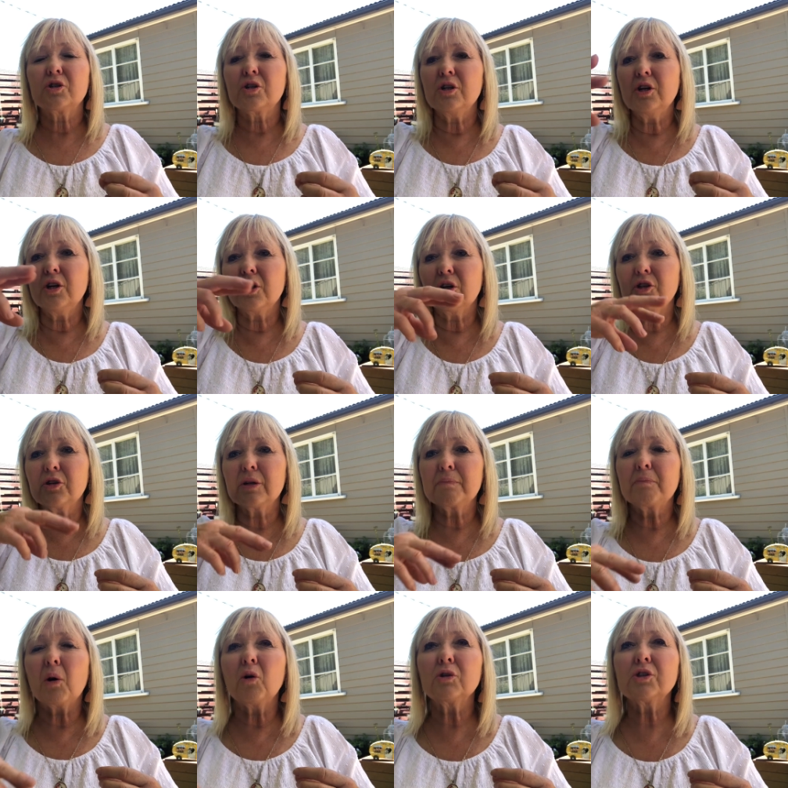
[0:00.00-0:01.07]
you know, doing
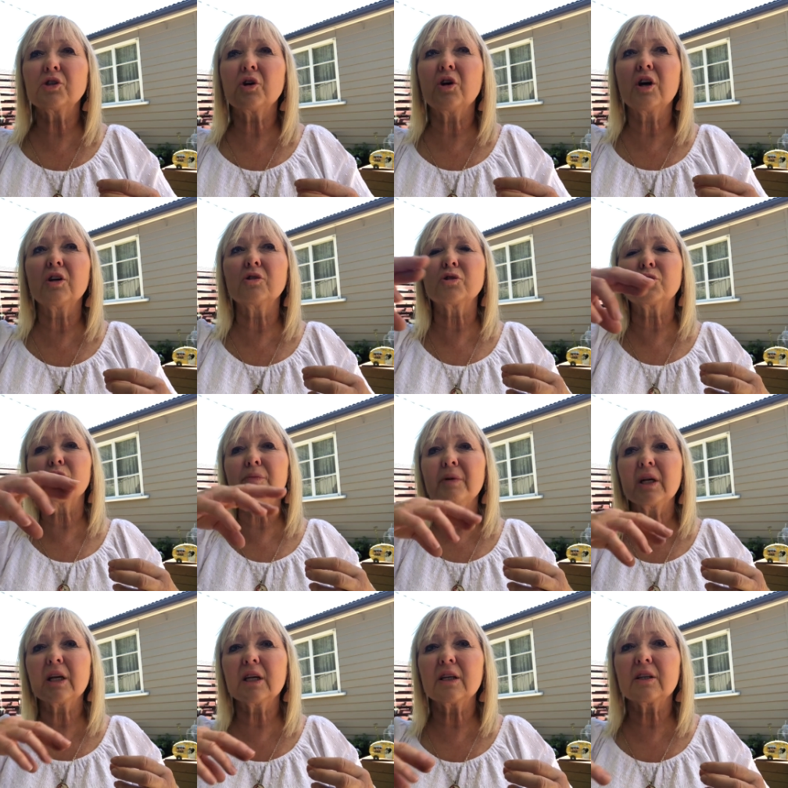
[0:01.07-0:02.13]
bonsai or
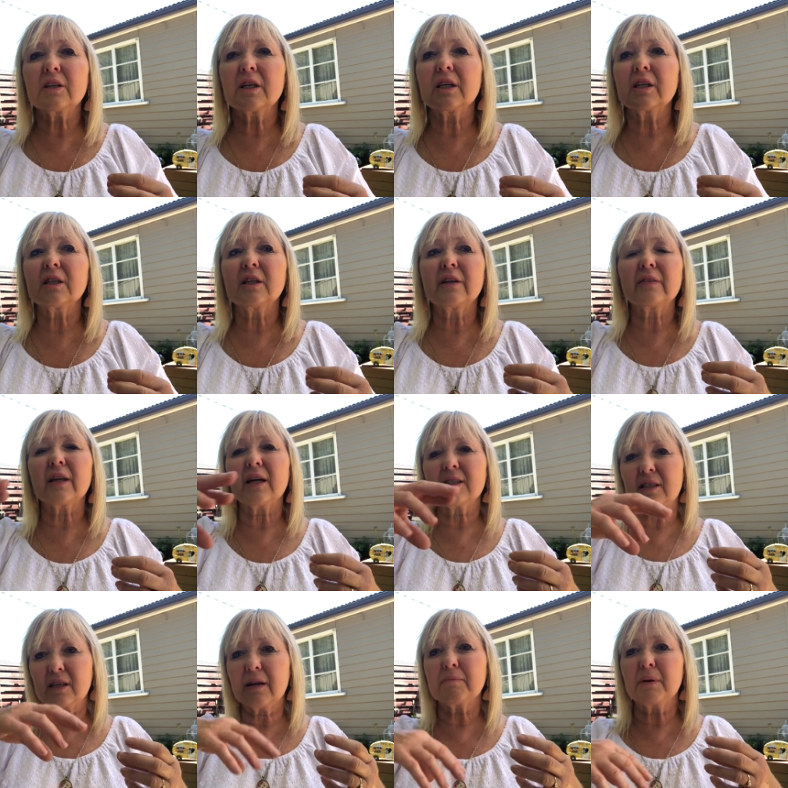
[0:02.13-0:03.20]
trimming anything, like
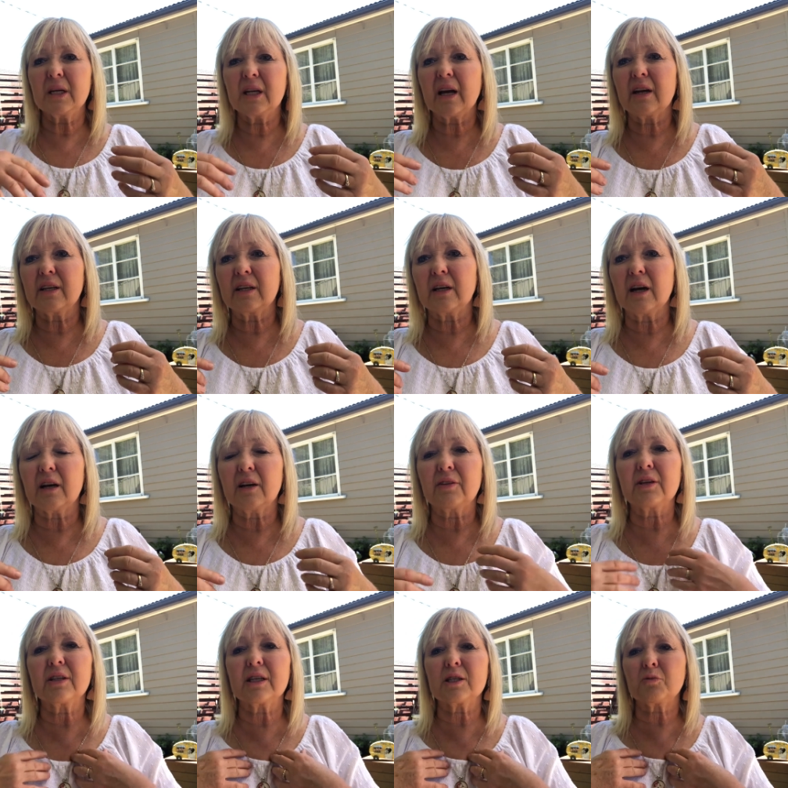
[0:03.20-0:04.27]
that's like being out in your garden. I
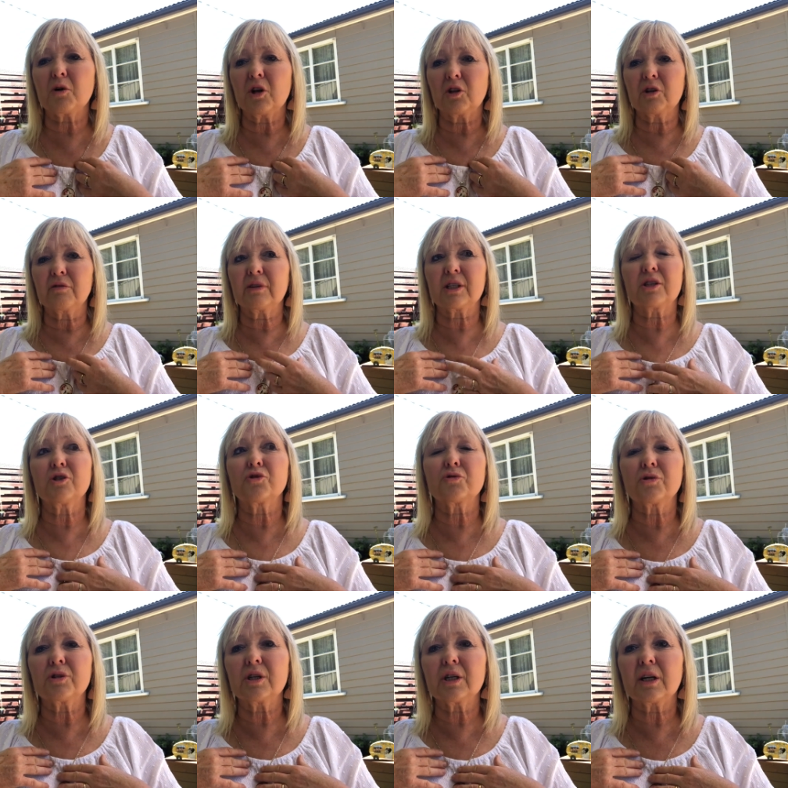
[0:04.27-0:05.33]
think that's why a lot of us are
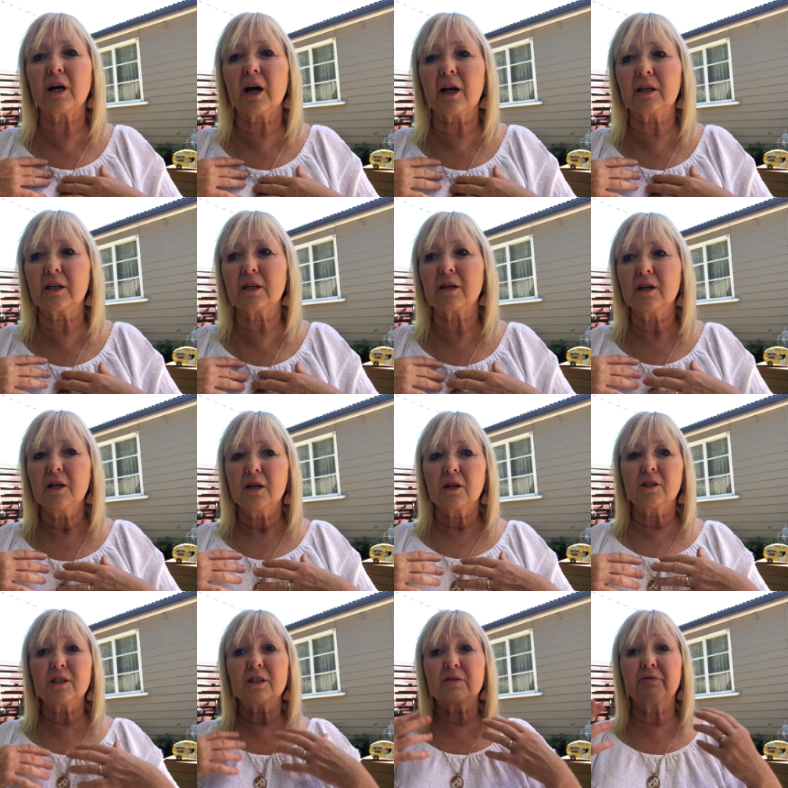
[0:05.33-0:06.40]
drawn to gardening
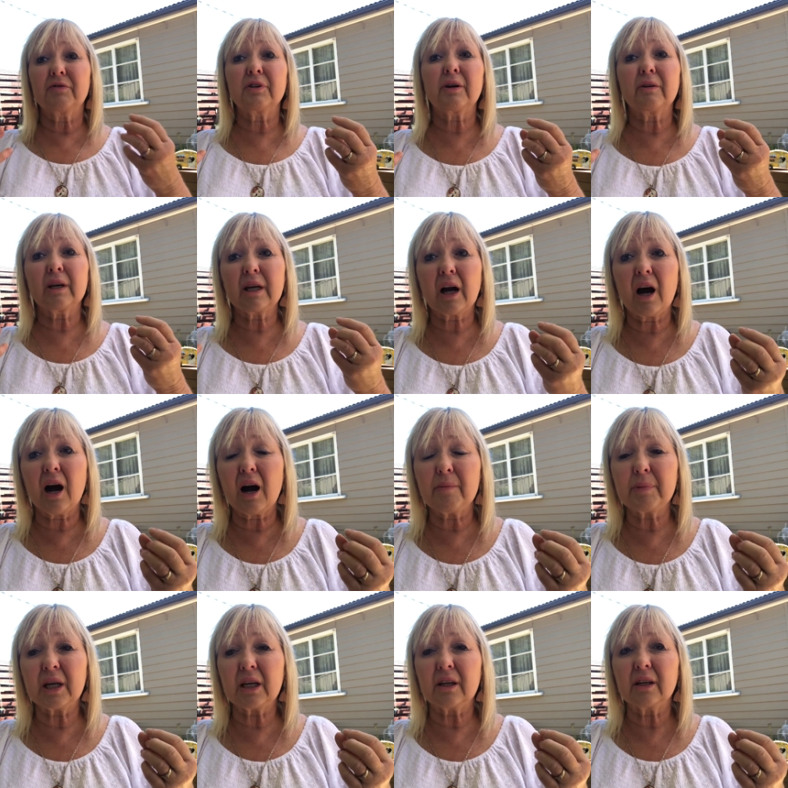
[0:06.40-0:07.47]
because it's very
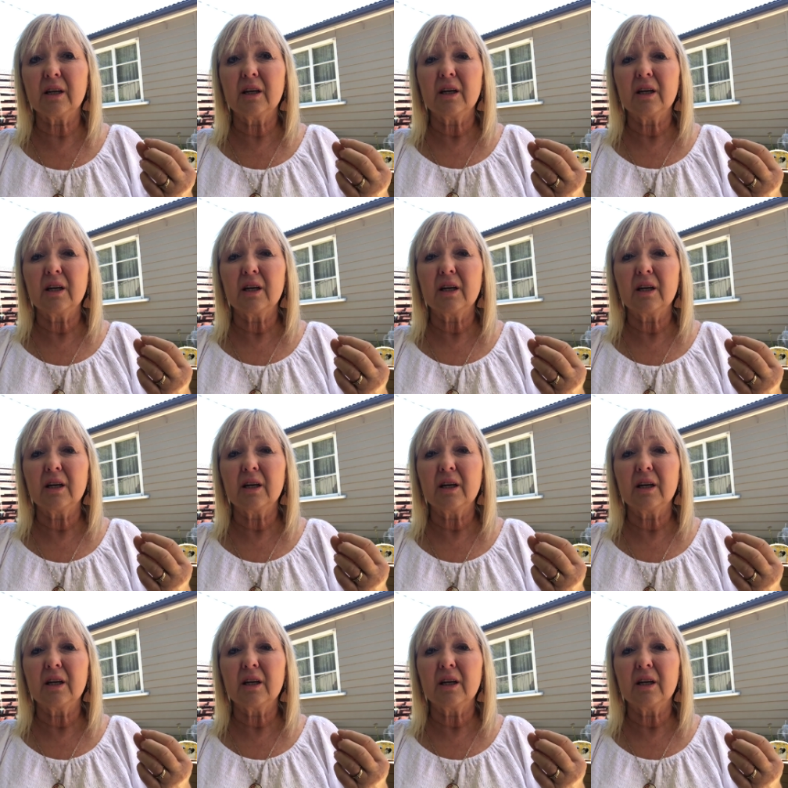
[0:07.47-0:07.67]
calming.